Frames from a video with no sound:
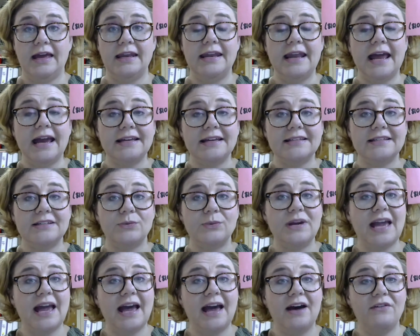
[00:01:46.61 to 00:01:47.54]
Next,
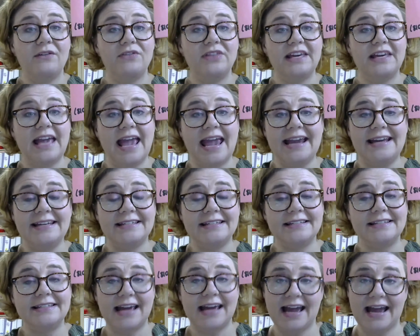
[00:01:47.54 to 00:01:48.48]
we have the
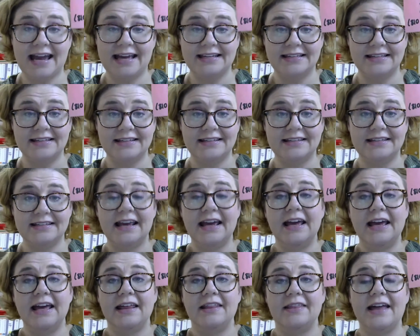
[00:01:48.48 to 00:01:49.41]
810s.
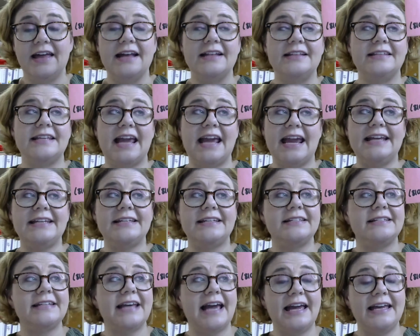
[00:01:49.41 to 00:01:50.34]
That's
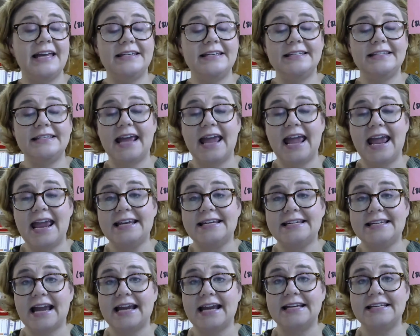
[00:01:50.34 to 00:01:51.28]
810 to
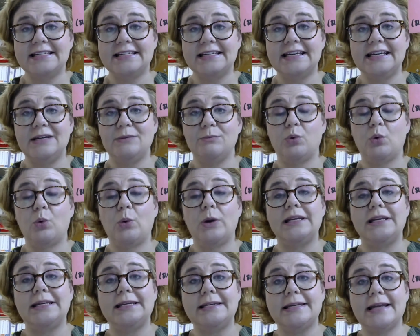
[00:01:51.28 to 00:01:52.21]

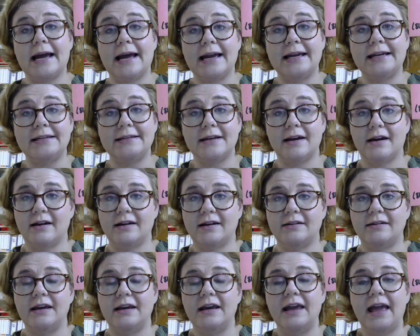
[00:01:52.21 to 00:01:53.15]

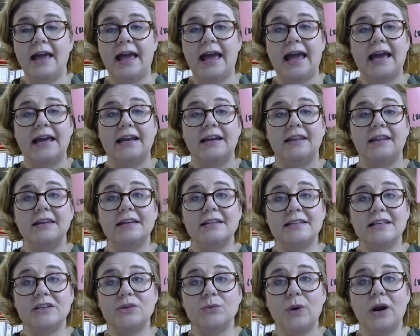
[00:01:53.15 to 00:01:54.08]
819.99. And
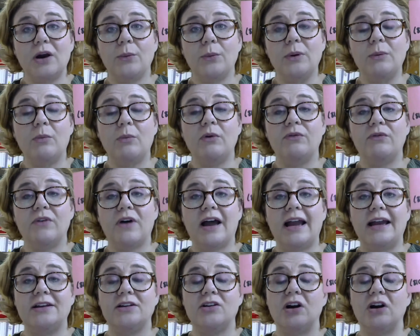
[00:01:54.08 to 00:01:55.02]
this is where we will
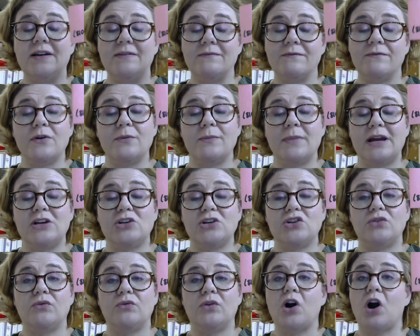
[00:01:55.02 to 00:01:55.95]
find
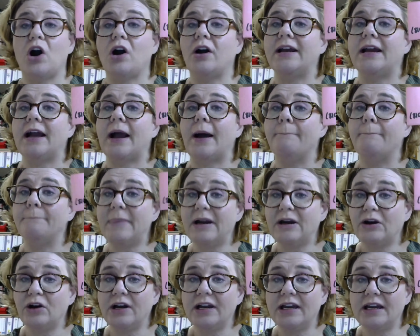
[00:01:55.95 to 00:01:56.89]
information regarding
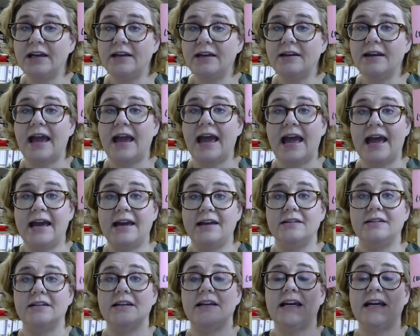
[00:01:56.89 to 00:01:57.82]
American
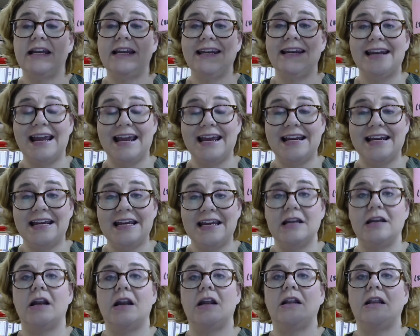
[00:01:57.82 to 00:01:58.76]
and
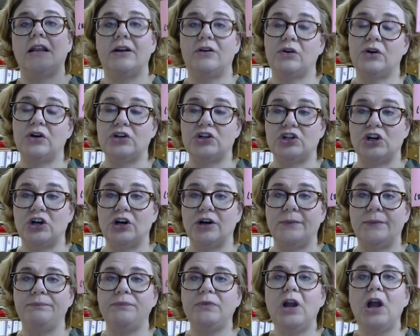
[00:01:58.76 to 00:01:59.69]
Canadian literature.